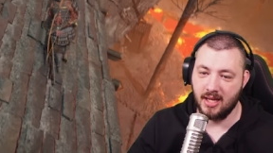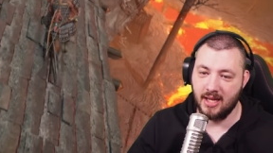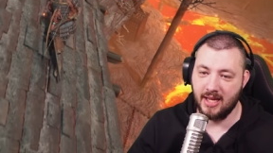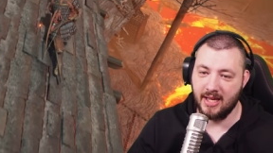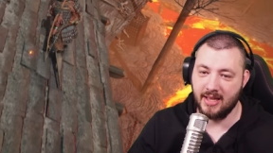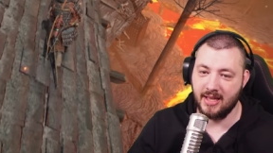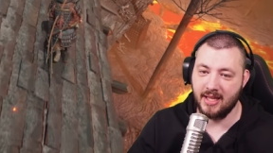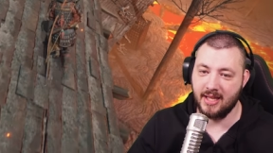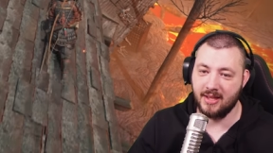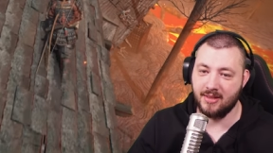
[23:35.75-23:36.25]

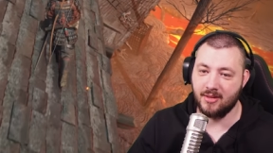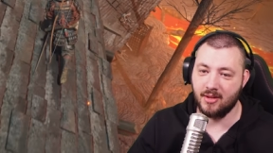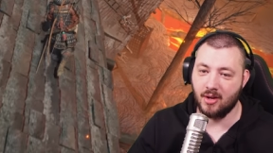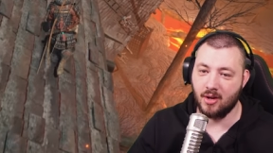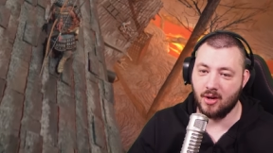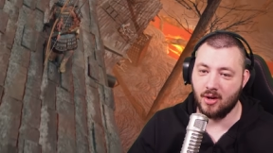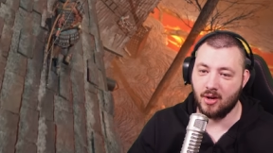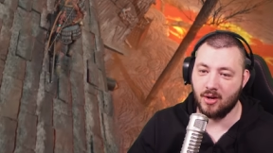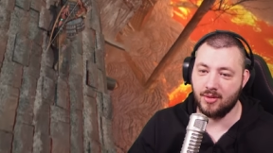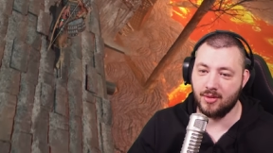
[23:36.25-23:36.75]
And then
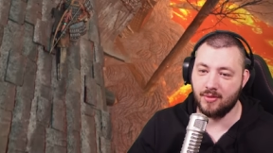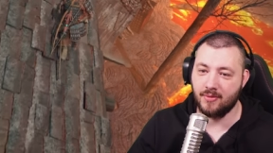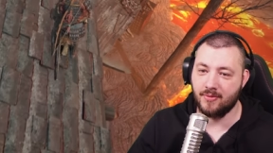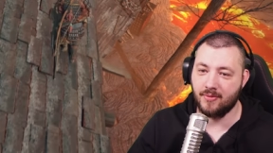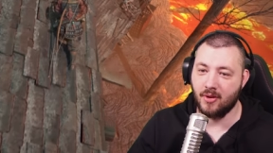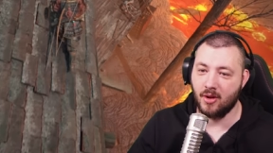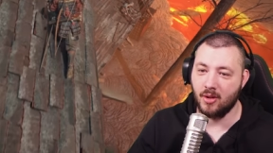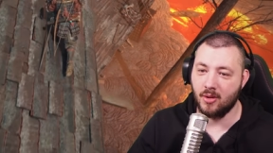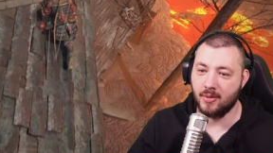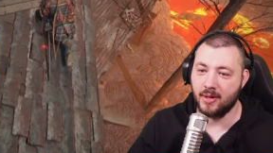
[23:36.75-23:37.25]
on the
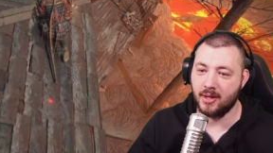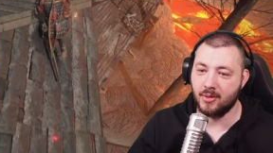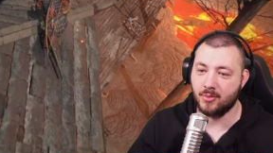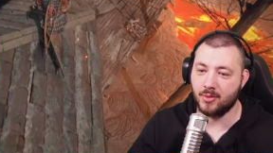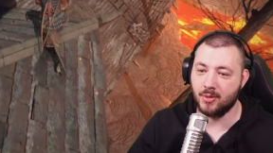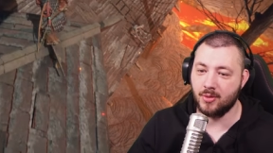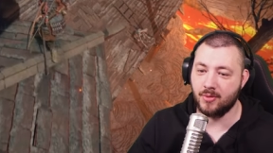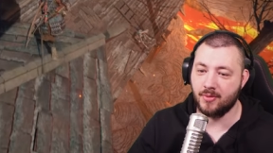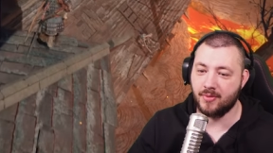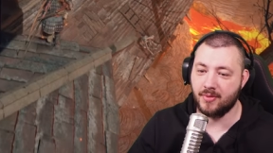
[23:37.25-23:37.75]
following
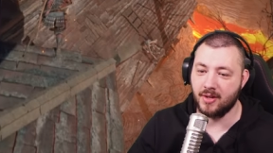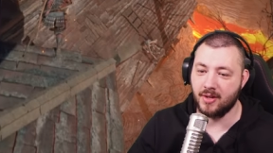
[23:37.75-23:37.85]
roof